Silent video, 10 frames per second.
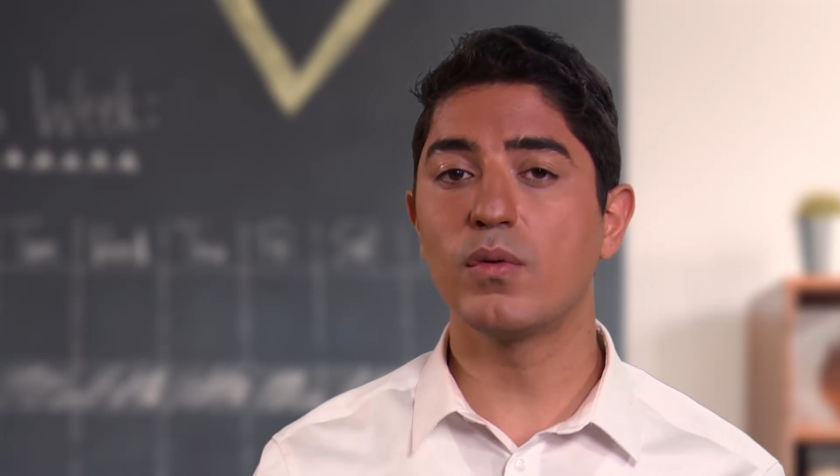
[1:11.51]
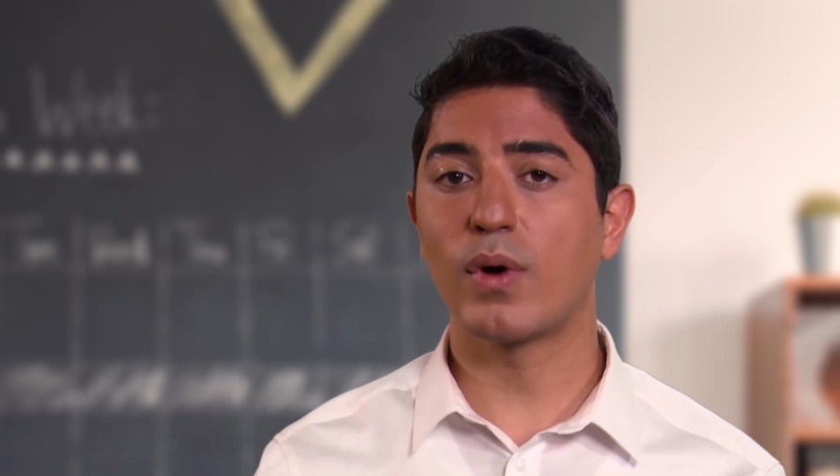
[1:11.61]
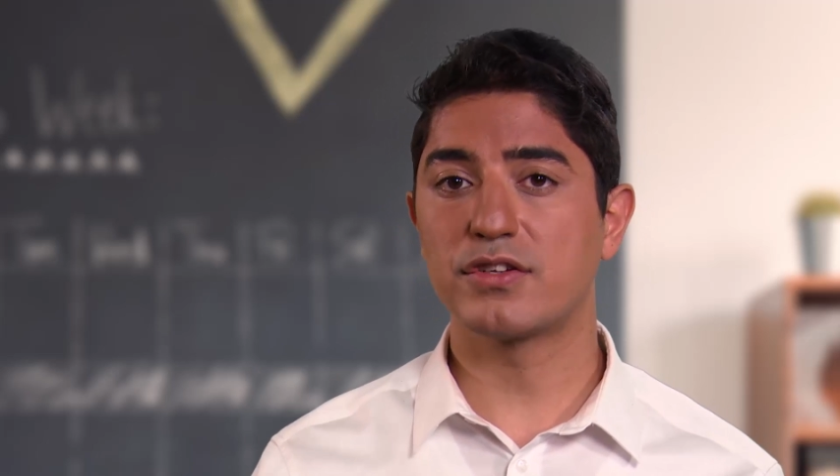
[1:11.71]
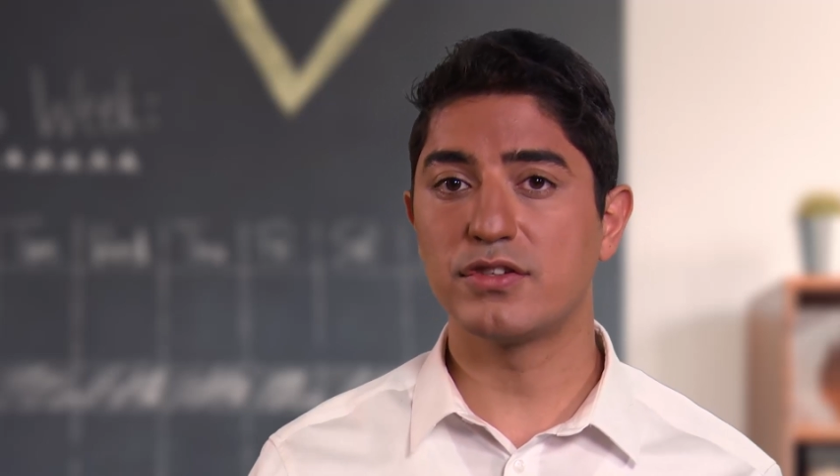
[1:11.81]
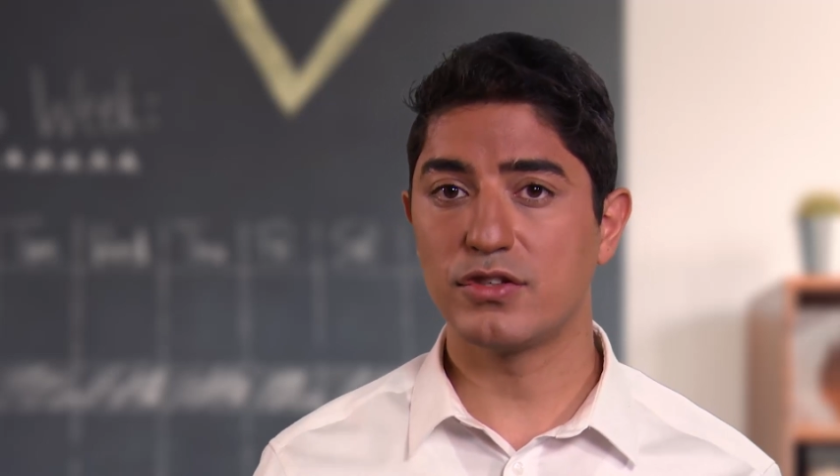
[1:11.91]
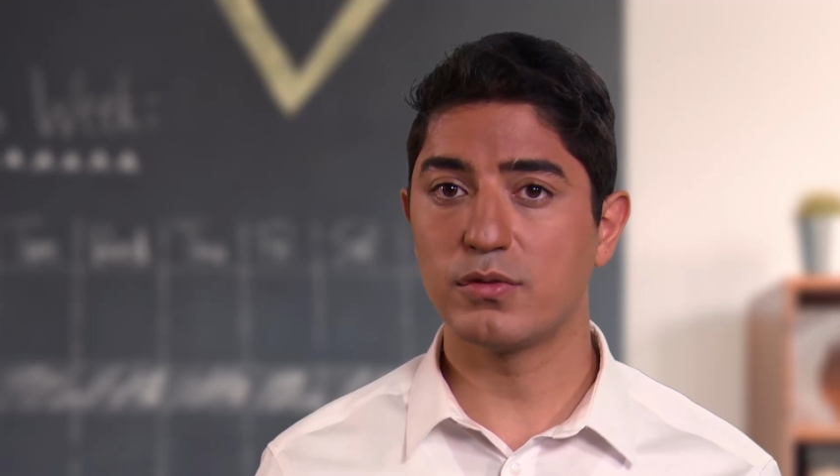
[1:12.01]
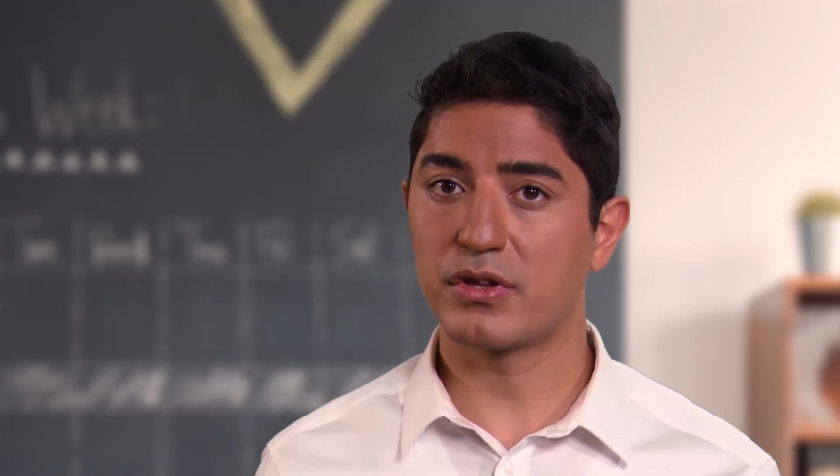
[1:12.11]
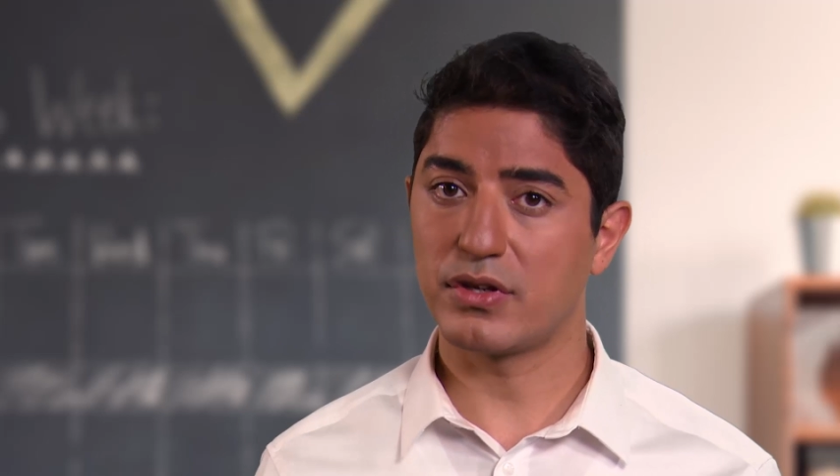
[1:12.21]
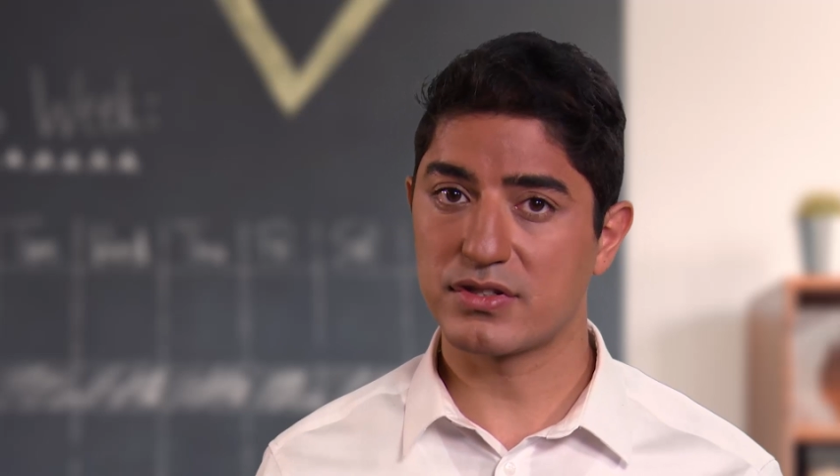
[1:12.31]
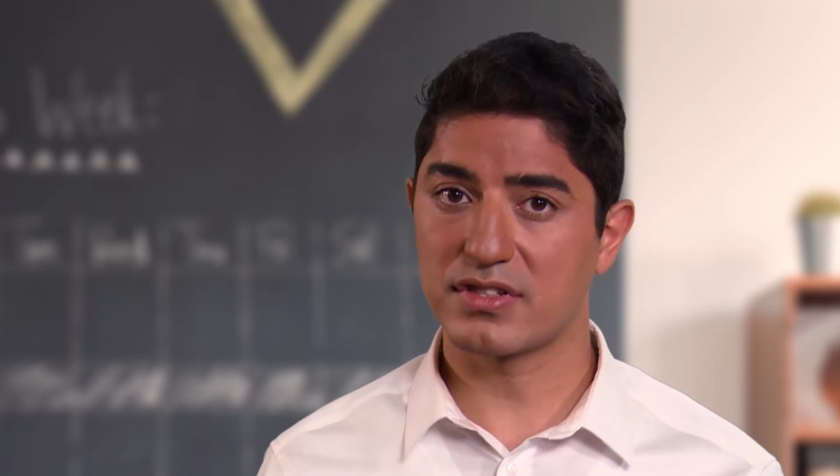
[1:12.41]
want to do with
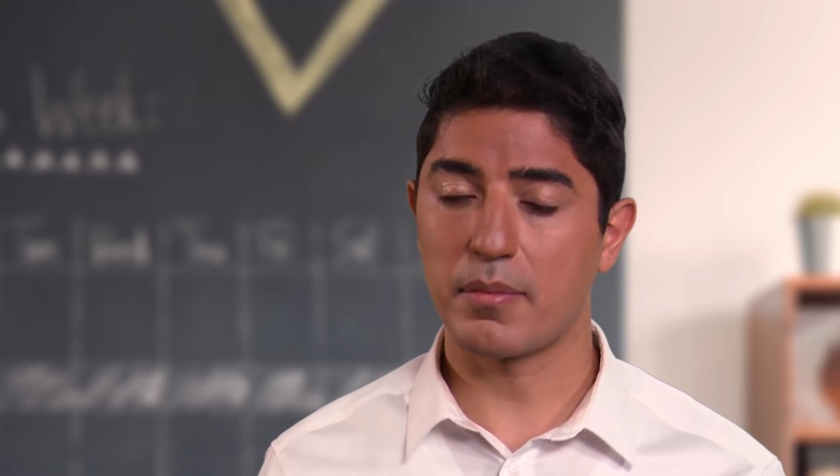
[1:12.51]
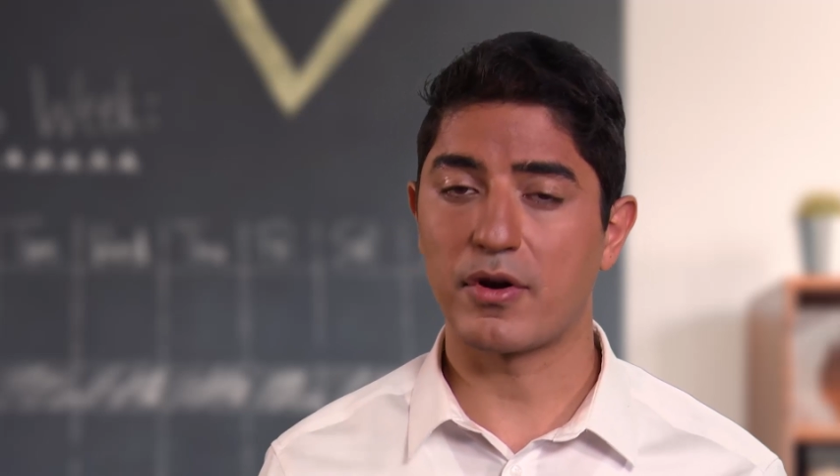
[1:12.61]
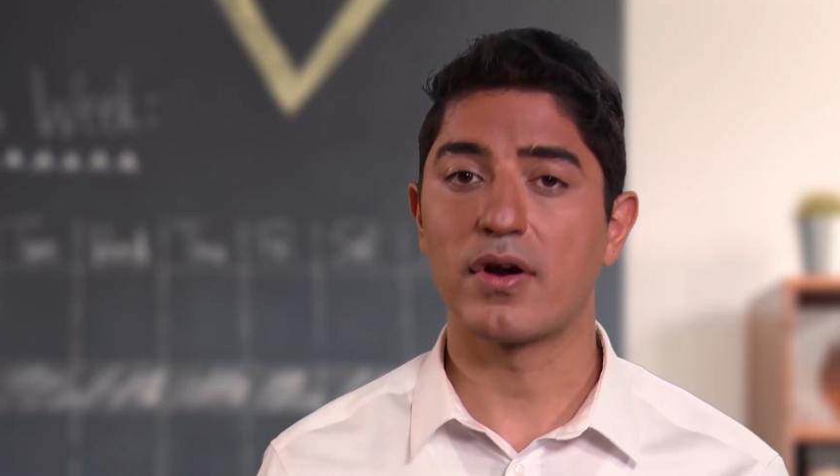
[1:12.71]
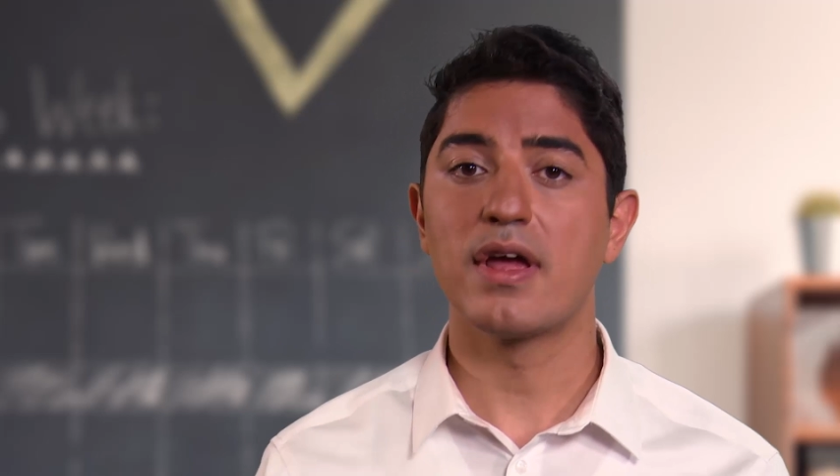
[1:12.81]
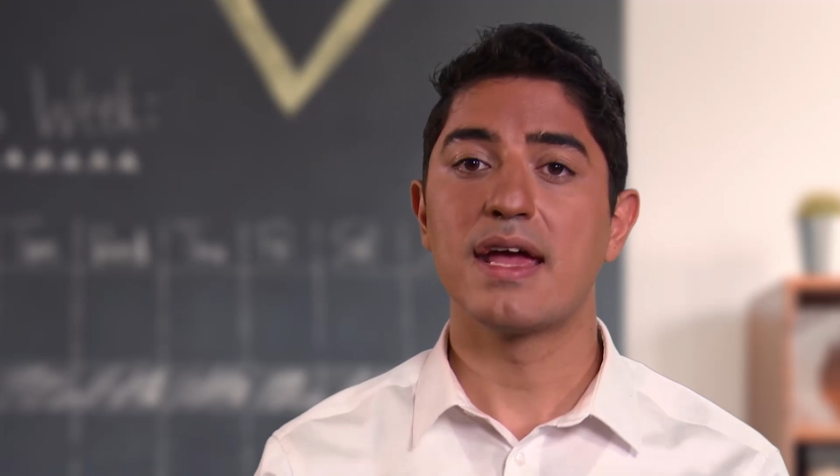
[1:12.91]
your summer